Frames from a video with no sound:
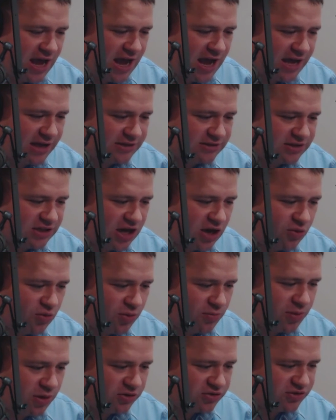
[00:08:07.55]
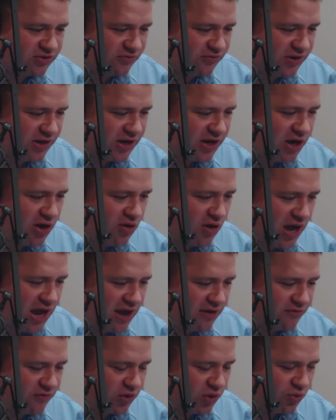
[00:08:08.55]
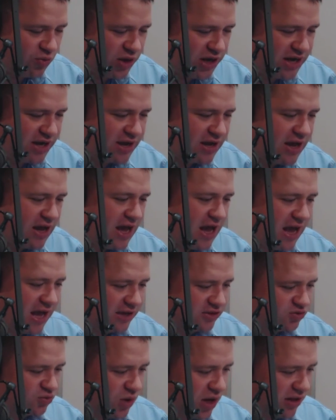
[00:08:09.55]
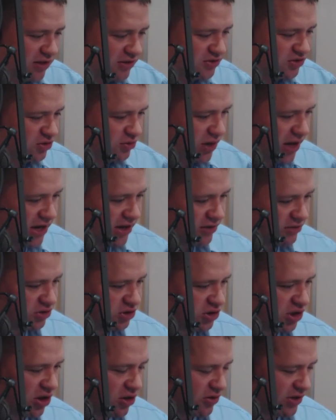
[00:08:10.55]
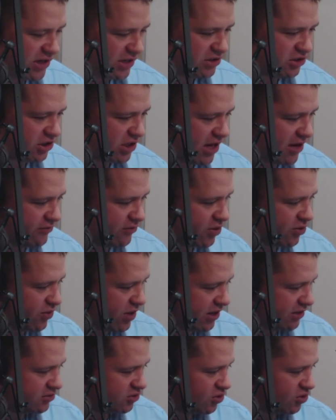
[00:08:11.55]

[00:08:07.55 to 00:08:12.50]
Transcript: and we'll post a video every week as well as the radio show each and every week.